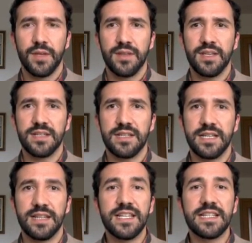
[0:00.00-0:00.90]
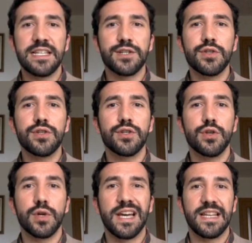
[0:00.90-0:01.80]
In these lessons,
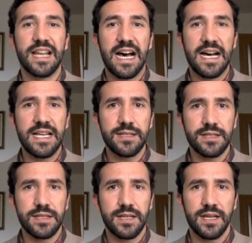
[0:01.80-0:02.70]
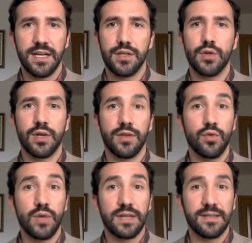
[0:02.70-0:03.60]
you can ask and you can
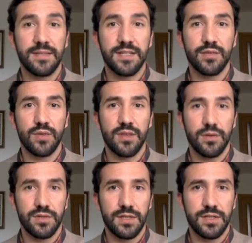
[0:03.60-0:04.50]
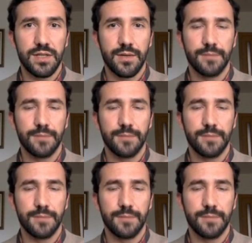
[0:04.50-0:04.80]
do activities with your teacher.